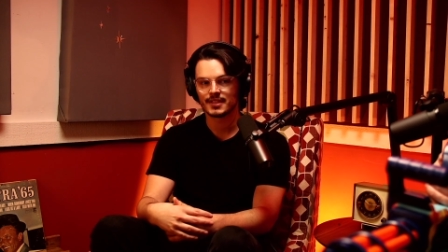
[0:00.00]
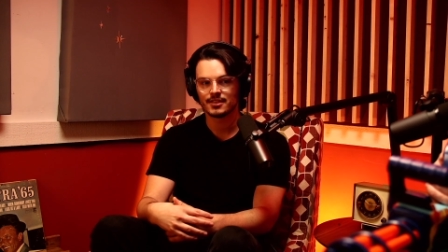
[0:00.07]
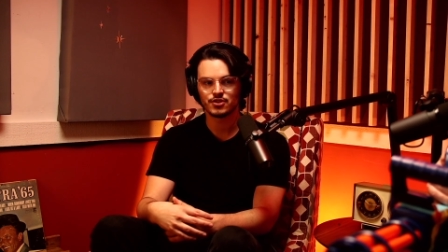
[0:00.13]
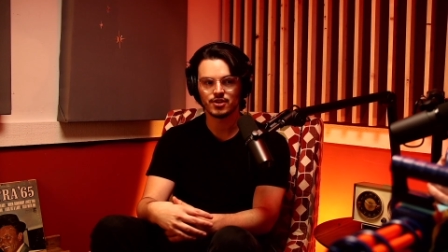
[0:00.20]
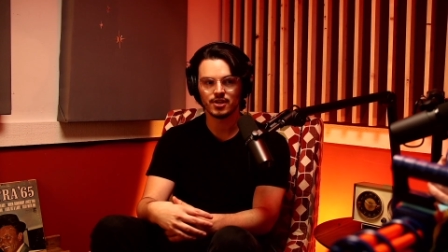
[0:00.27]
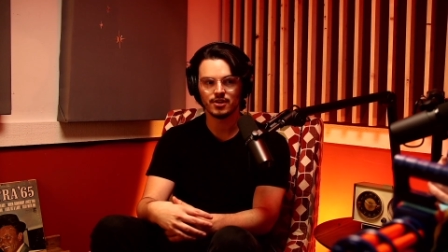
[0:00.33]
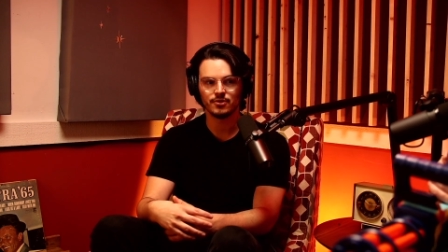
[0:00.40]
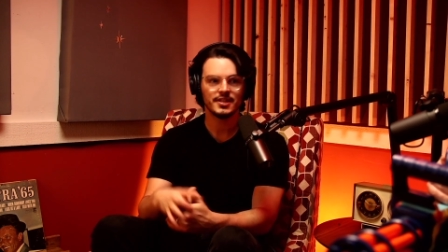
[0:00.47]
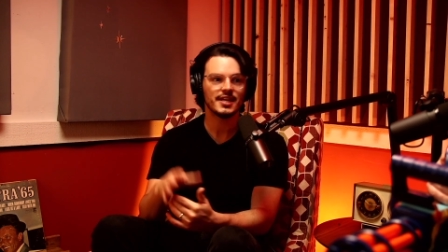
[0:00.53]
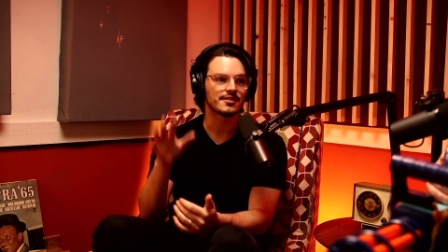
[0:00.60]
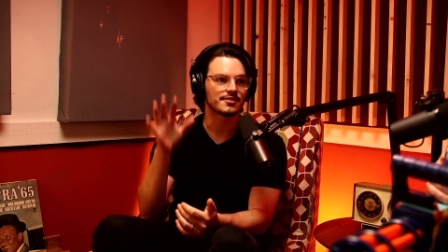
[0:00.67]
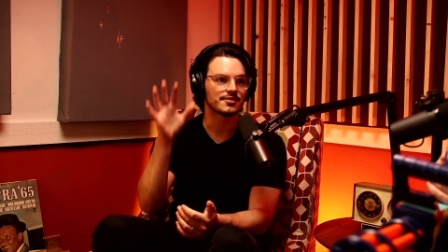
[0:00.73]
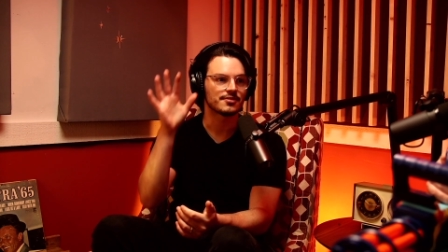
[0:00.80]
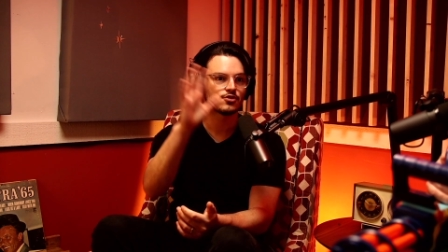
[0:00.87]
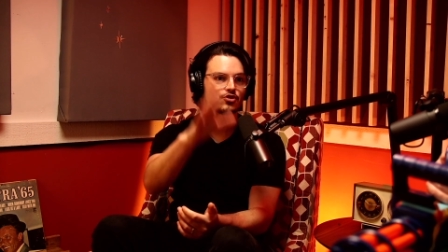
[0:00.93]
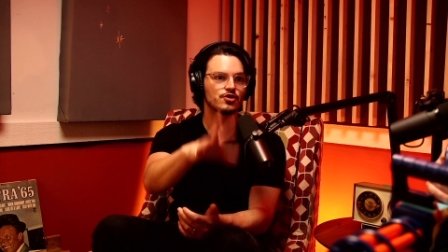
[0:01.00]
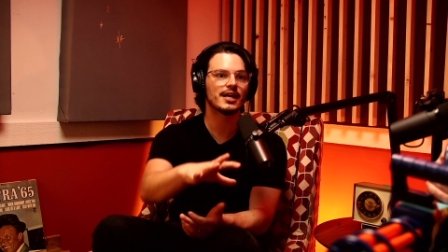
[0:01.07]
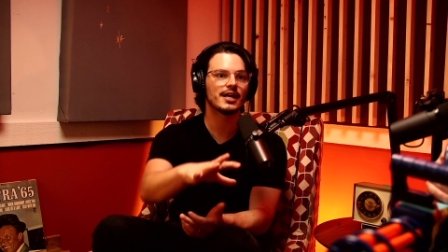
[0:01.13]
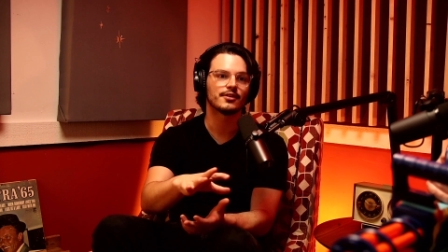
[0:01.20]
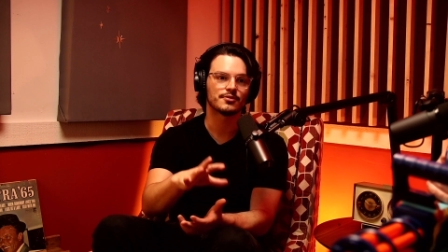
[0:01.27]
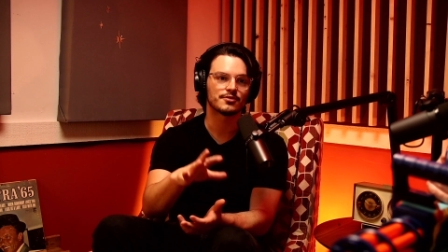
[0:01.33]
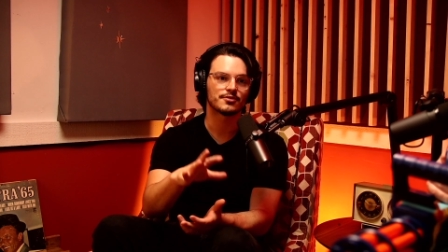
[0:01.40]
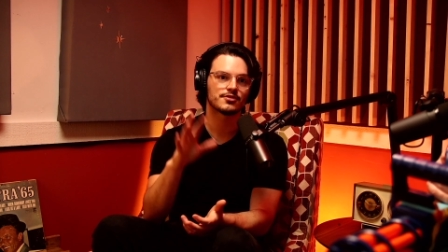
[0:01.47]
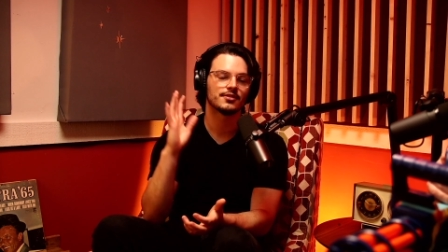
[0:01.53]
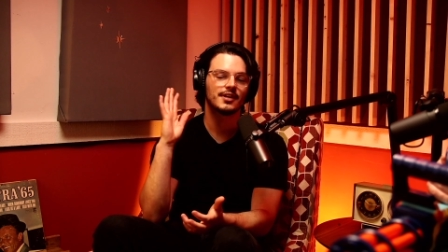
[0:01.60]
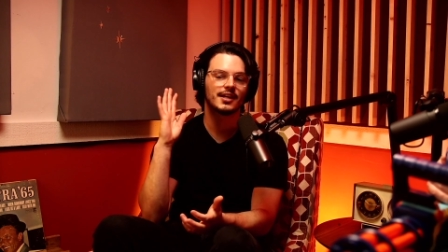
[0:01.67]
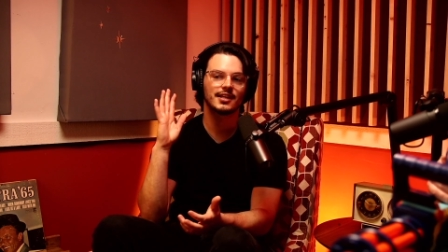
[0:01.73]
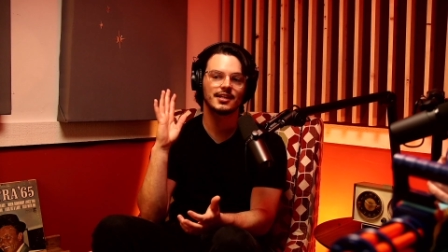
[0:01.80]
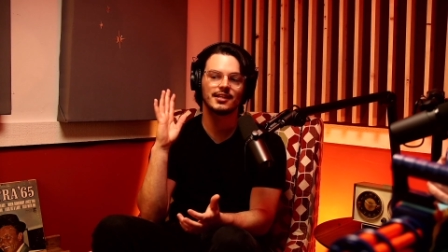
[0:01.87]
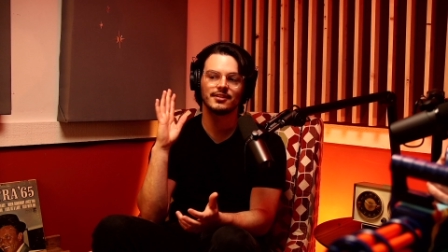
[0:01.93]
So yes, Stratos.
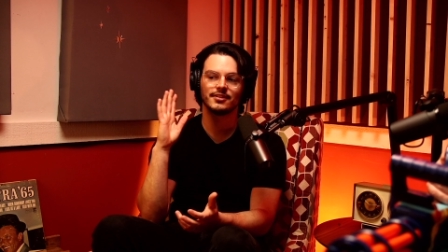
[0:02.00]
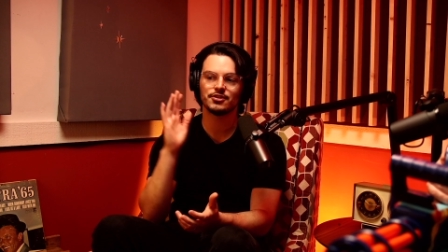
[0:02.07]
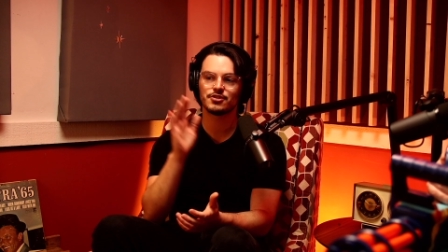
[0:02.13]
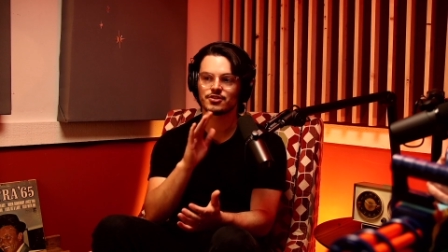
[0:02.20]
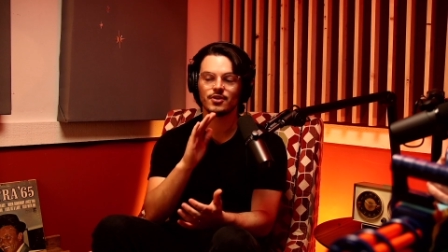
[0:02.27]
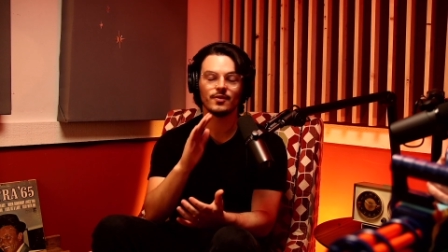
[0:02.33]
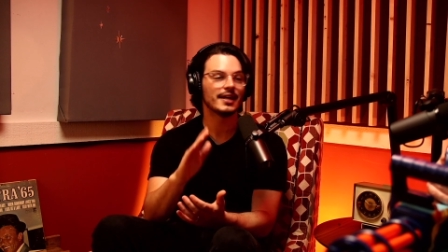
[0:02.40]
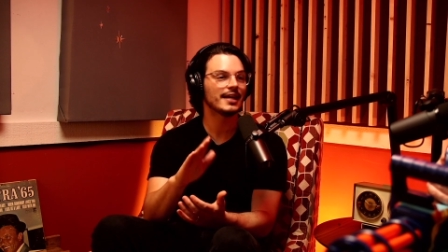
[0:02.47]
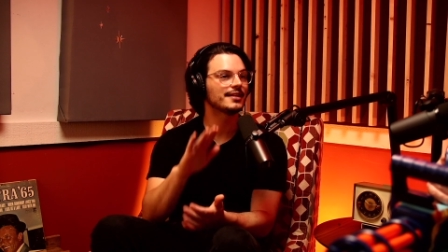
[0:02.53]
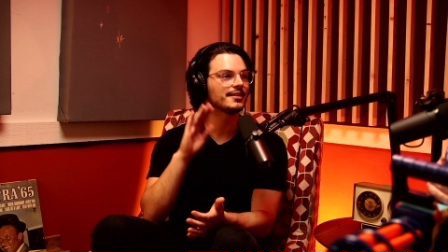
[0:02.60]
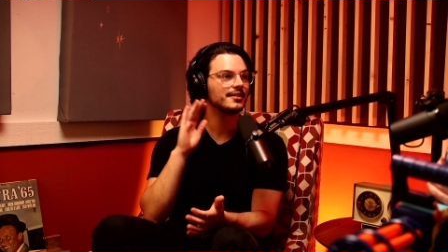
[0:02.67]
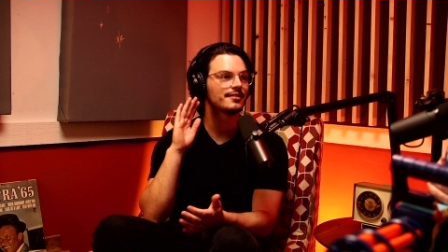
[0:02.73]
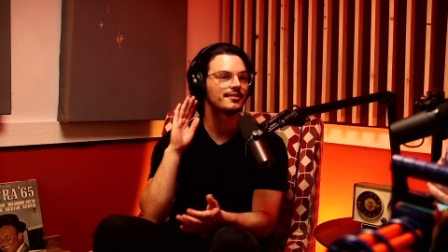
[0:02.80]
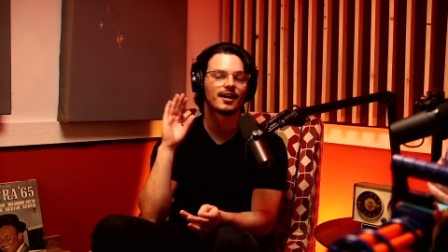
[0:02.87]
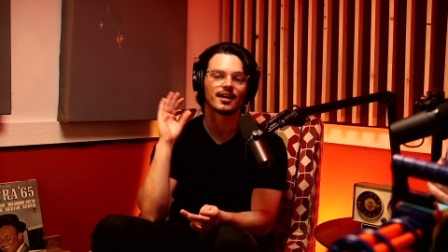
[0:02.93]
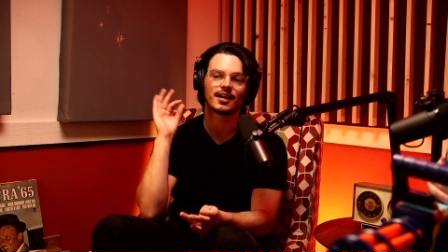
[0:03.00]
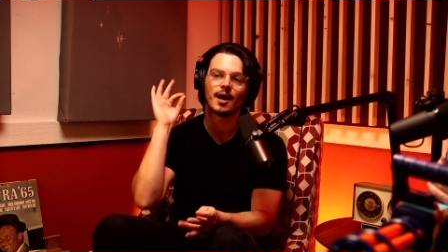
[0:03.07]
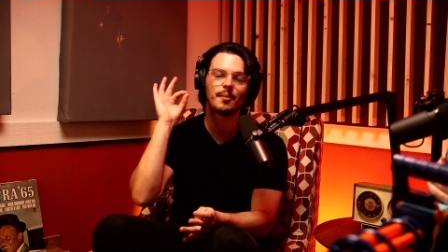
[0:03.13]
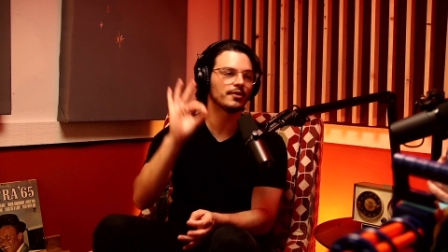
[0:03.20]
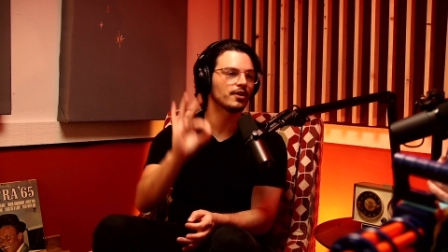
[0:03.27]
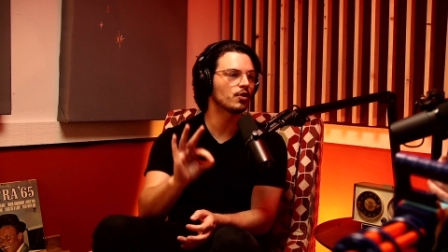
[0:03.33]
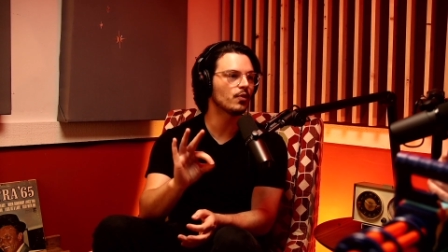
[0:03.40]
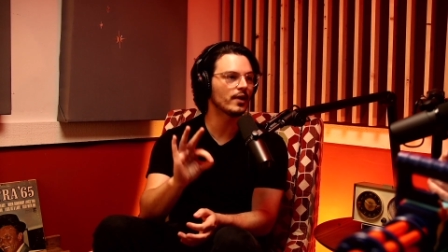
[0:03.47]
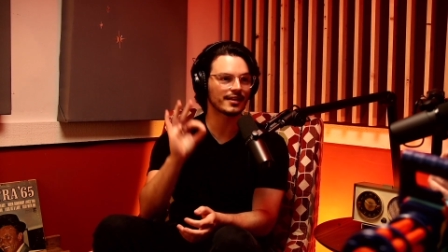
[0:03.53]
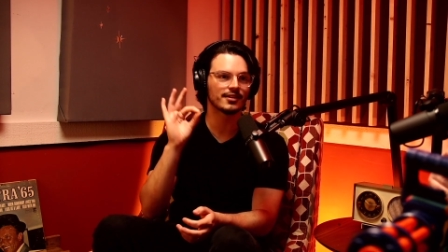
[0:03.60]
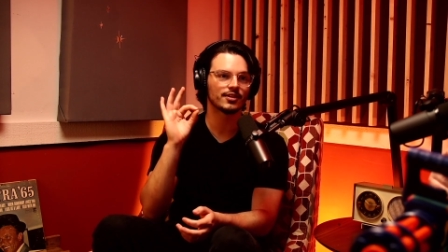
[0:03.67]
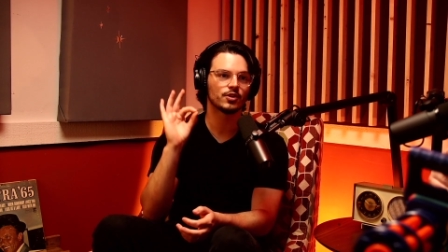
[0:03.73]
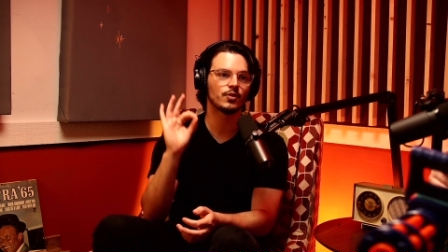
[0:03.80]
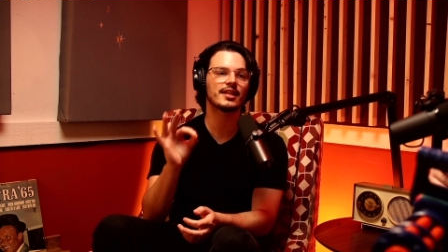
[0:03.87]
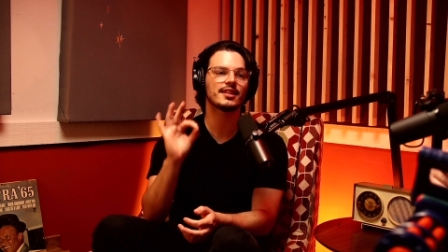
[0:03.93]
Let's just go ahead and a couple of quick
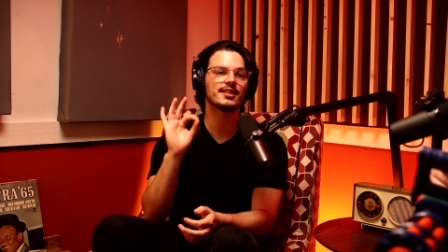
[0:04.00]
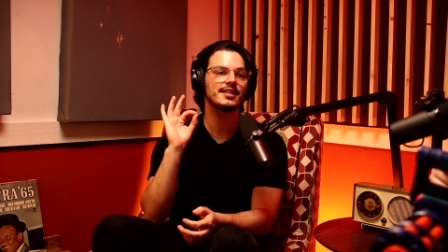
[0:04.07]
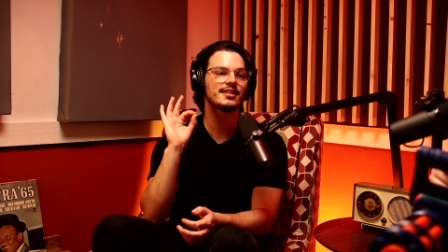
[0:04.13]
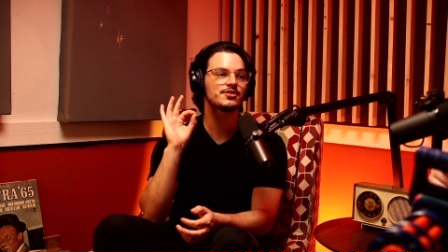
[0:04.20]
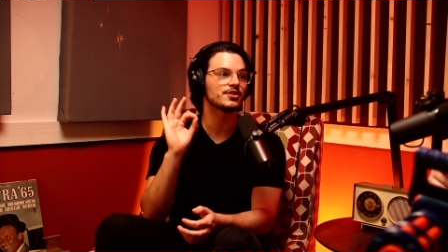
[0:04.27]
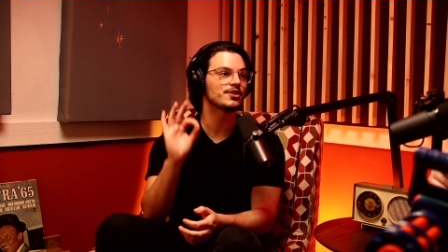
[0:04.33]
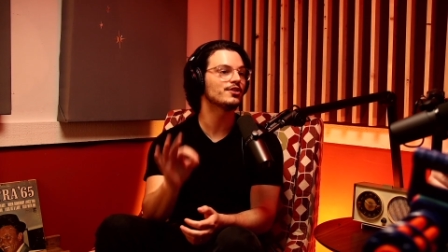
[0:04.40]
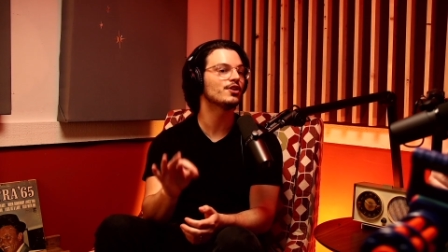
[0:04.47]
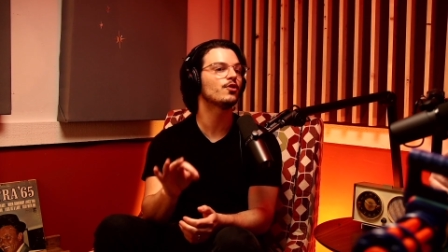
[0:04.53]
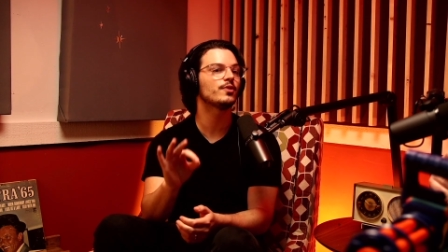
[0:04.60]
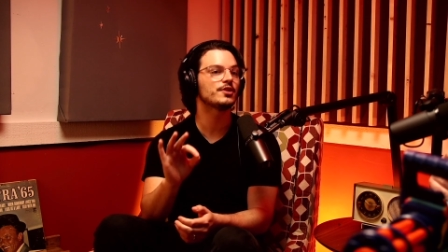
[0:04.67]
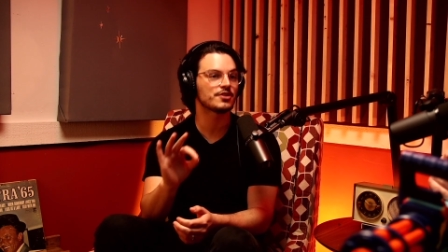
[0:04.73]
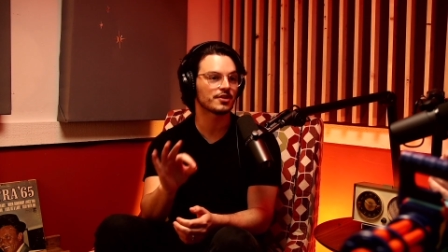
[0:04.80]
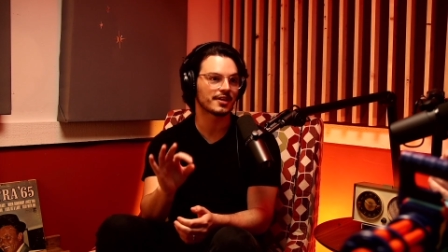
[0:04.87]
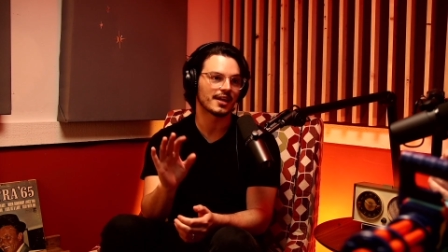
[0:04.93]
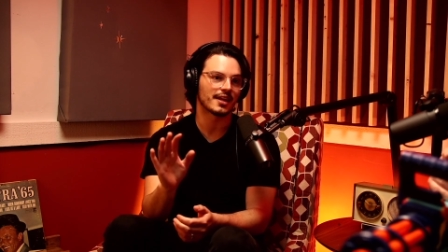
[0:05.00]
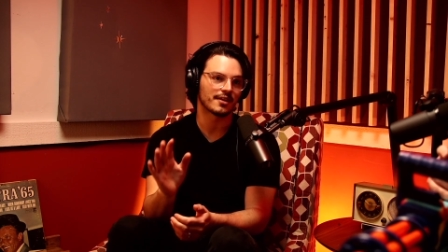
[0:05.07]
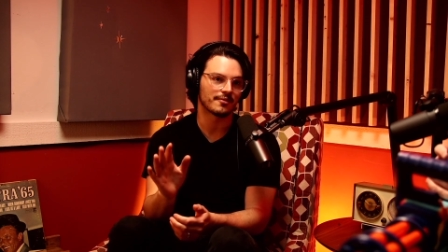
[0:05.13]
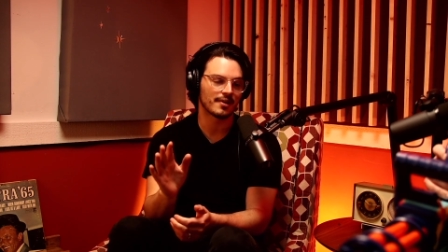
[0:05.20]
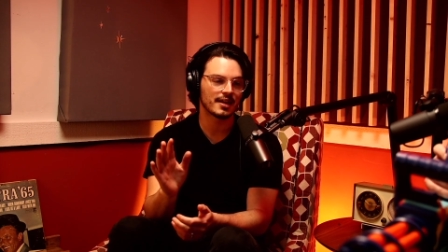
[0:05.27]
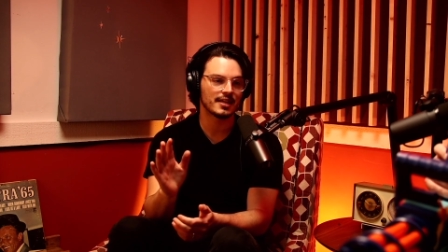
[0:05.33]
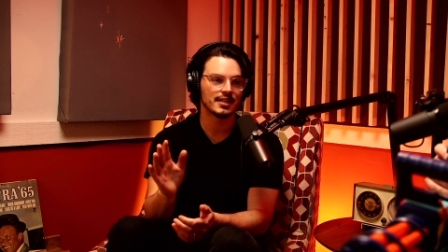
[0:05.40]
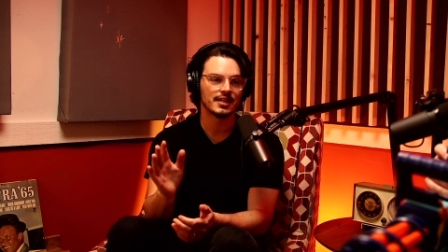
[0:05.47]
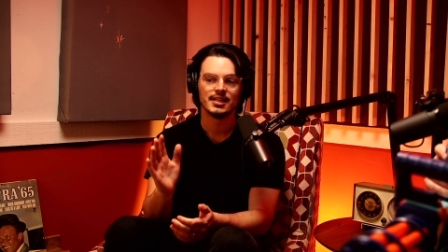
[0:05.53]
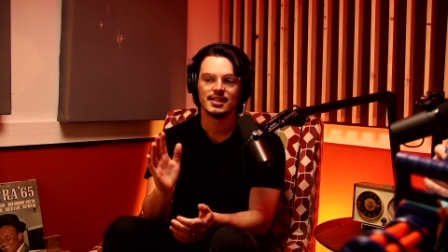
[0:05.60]
things so you know what you're getting, right?